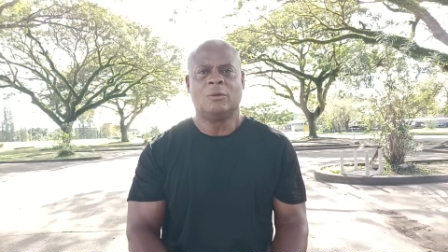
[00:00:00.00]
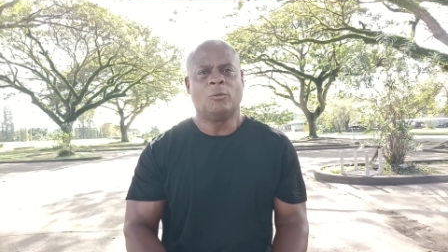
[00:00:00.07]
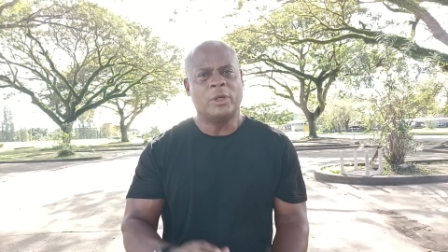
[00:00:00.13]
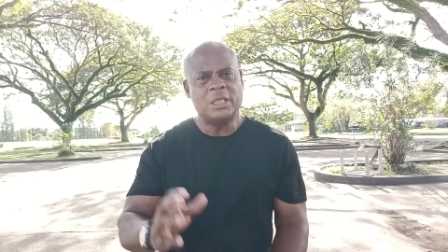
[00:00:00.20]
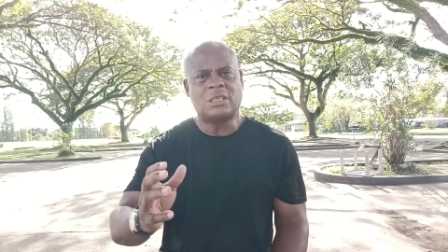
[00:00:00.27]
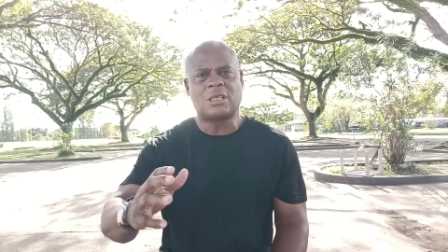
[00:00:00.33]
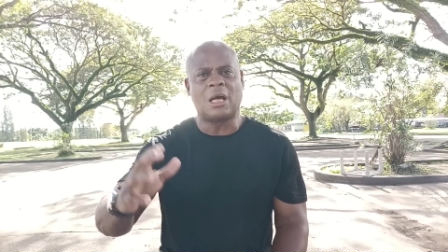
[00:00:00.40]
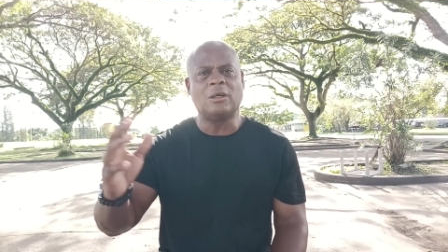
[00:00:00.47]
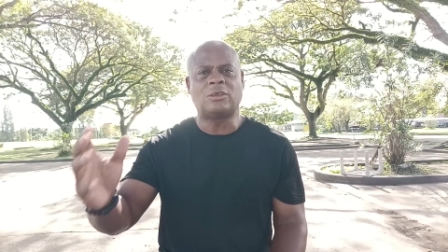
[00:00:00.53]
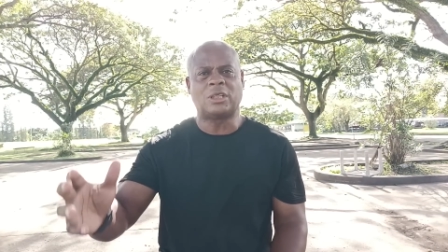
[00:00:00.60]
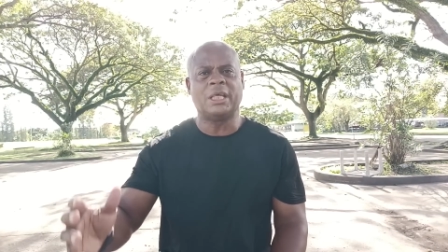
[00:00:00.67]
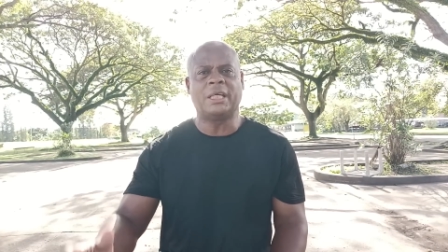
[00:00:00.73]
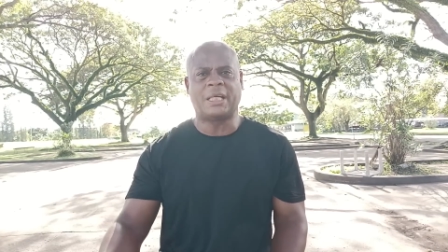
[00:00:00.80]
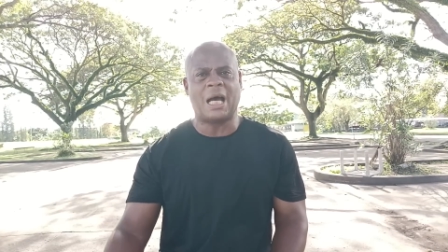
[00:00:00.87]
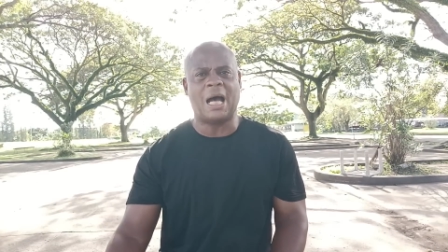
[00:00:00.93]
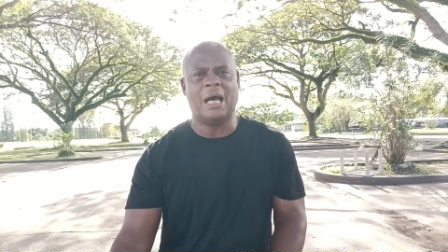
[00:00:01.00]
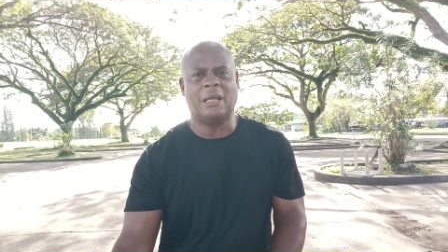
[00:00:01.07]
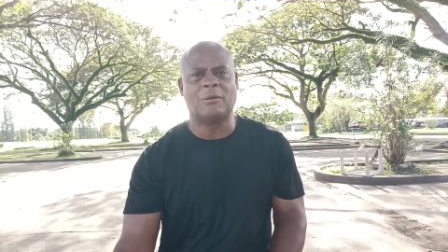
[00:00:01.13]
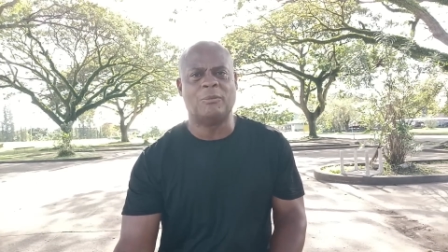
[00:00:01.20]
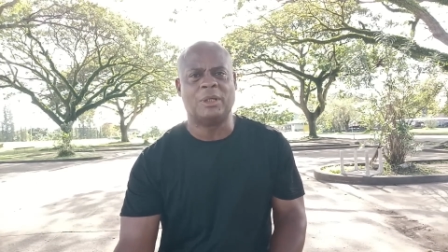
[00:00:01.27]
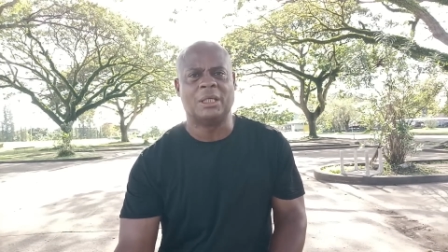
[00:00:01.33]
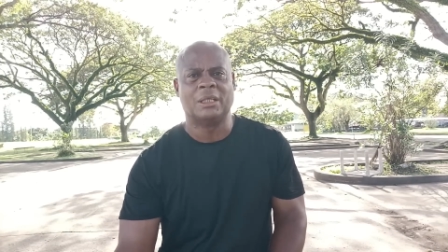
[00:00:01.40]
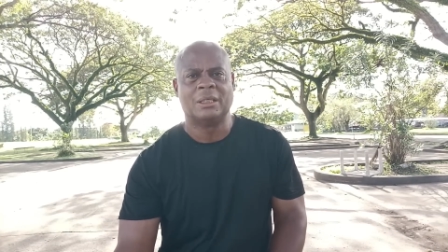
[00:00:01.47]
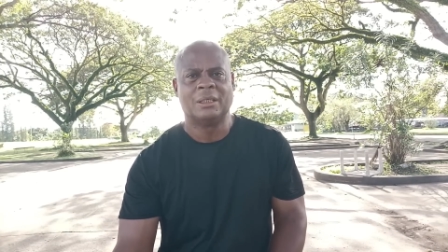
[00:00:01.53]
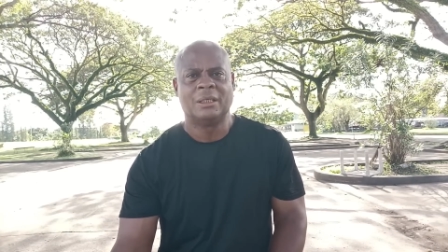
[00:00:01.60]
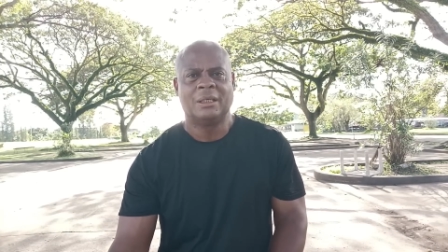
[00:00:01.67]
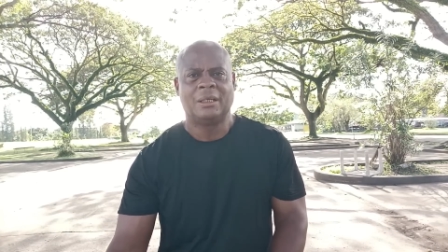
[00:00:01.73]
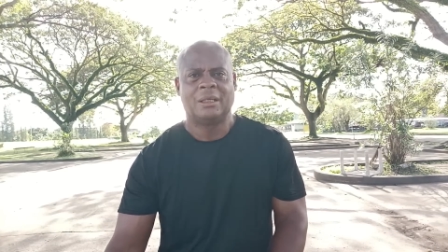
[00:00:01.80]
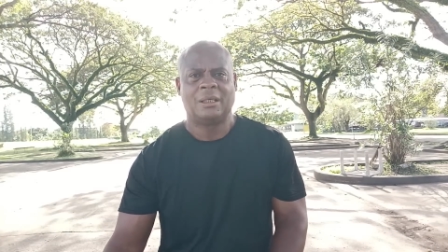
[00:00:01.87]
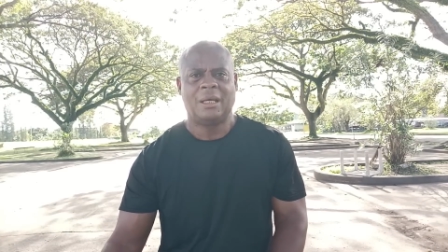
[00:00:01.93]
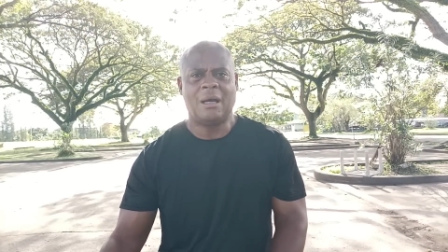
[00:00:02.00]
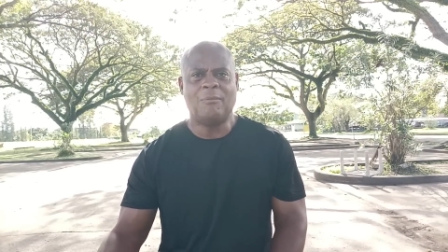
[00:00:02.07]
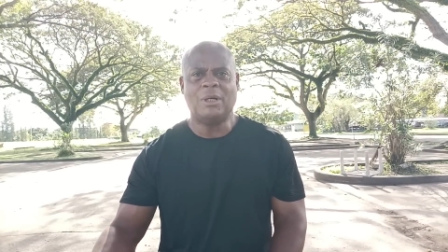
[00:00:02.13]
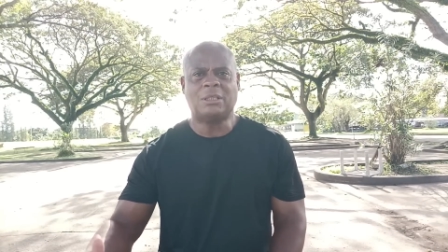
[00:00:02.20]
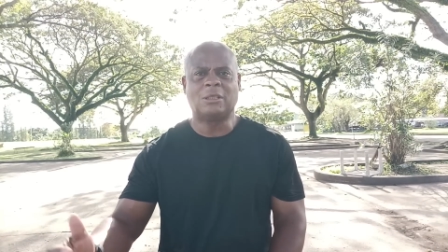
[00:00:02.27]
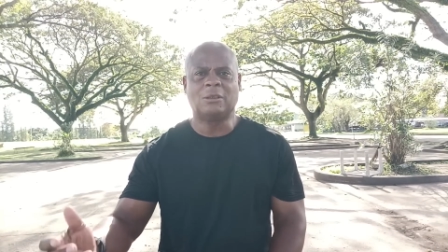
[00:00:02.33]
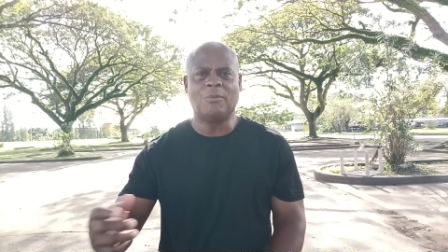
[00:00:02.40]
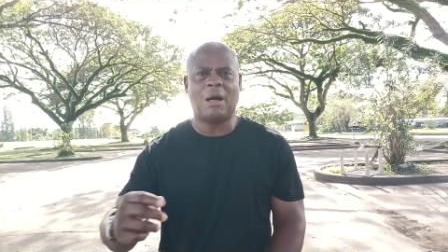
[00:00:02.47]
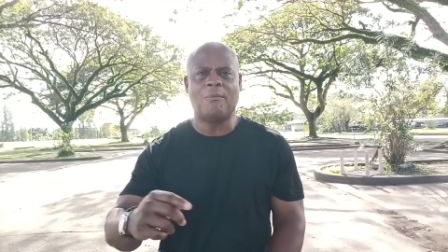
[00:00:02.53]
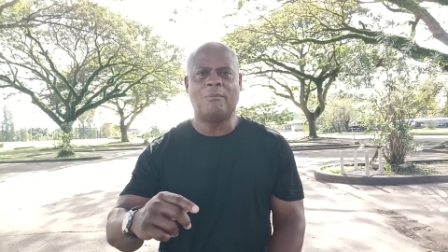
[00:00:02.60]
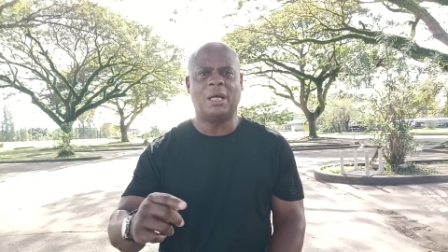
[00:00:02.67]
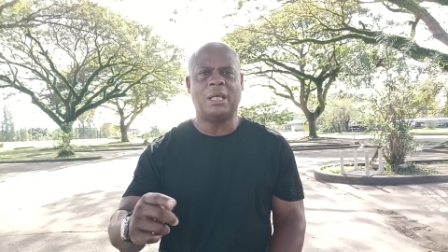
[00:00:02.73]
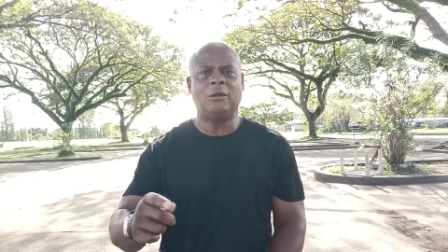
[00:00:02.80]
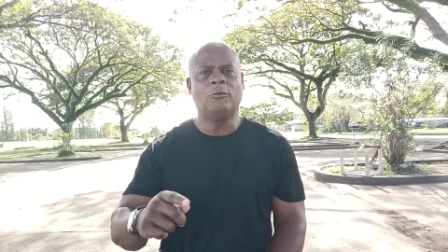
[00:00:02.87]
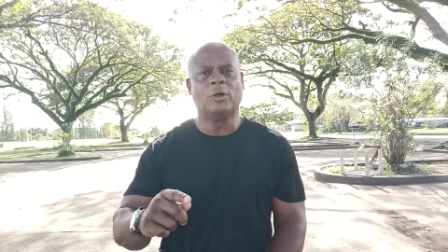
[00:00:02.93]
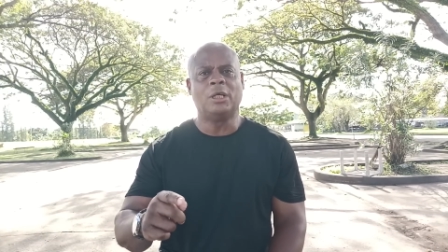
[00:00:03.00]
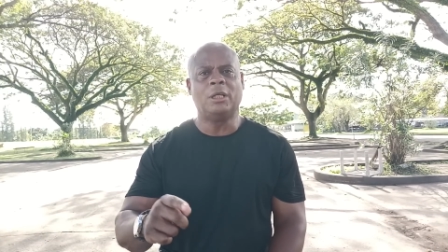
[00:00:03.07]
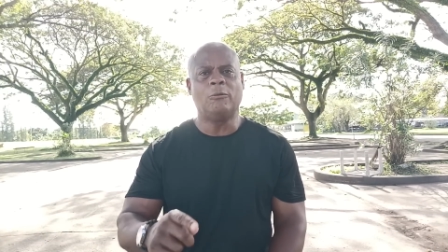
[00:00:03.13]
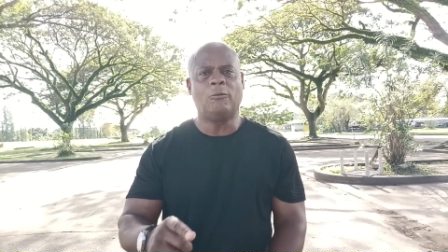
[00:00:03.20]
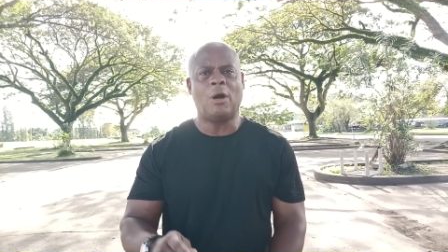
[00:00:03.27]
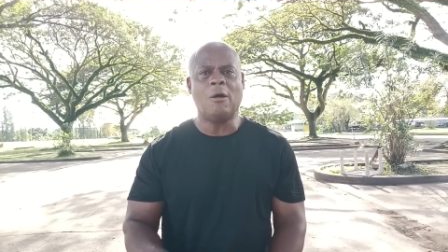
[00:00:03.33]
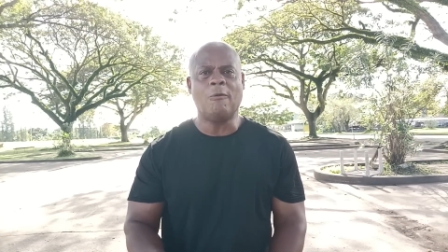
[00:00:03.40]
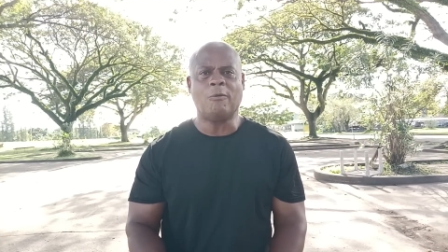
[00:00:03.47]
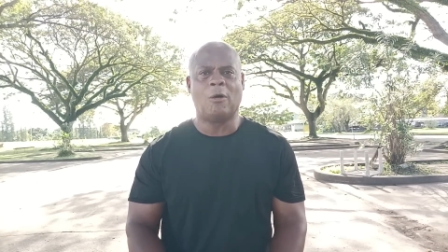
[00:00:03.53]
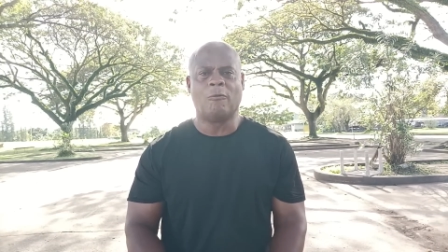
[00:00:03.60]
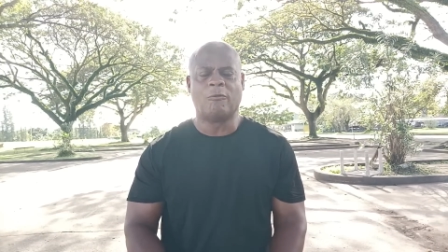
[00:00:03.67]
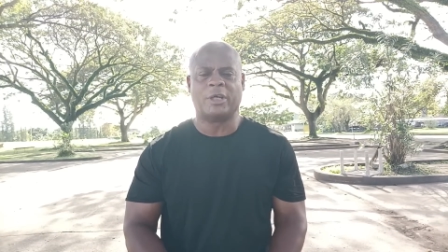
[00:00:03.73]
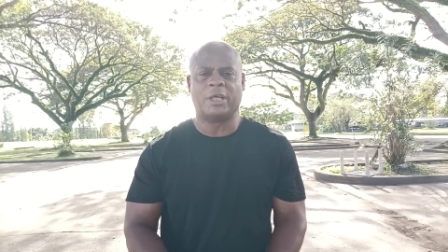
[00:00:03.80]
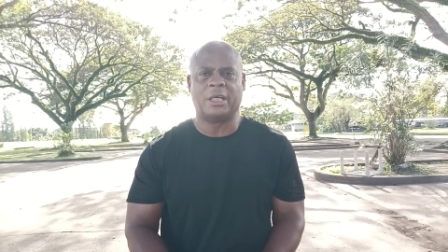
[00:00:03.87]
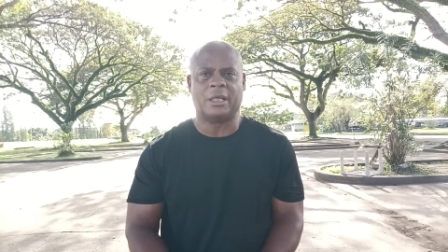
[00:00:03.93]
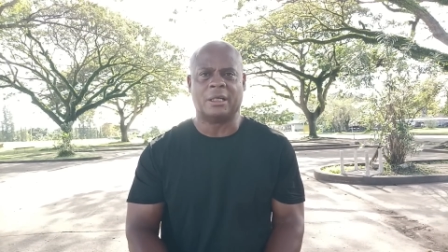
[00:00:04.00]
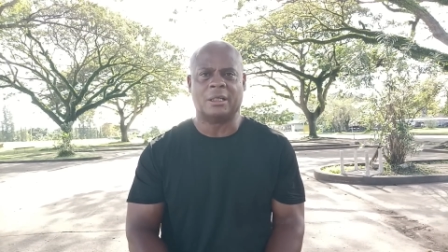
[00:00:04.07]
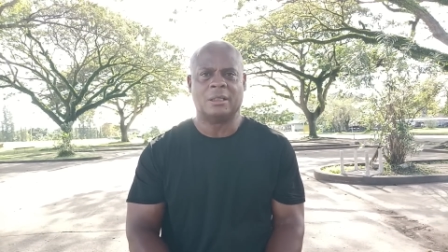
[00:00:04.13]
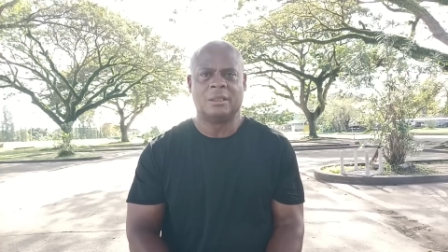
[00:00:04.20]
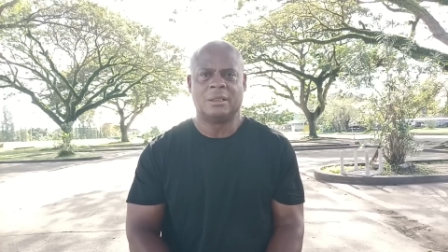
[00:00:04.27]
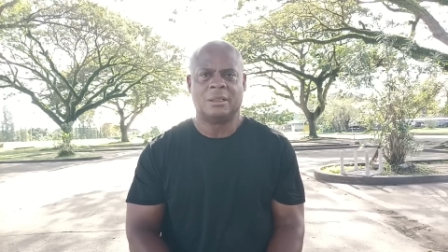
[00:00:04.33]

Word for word: Research the economy. How much is my money really worth over here?